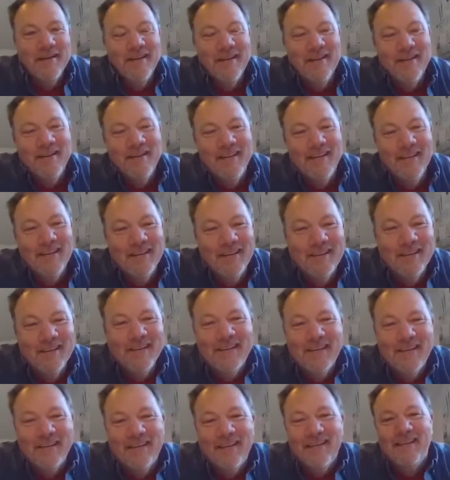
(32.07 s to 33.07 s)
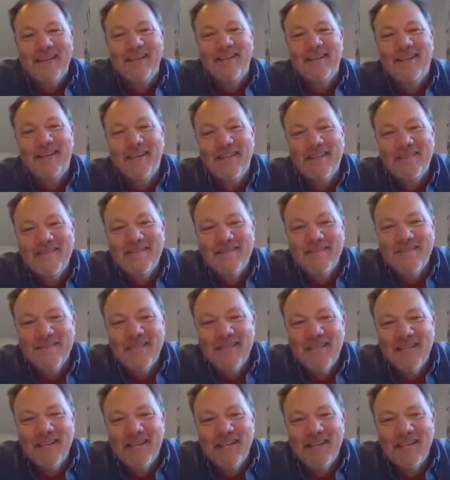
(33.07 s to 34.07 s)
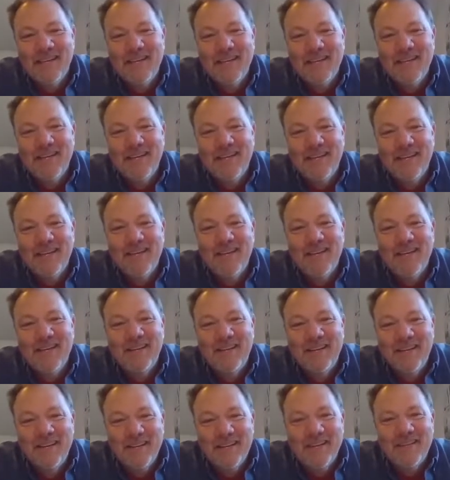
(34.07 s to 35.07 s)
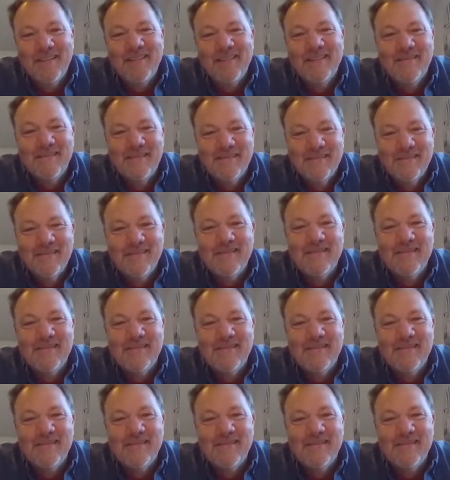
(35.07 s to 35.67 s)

The person shown says nothing.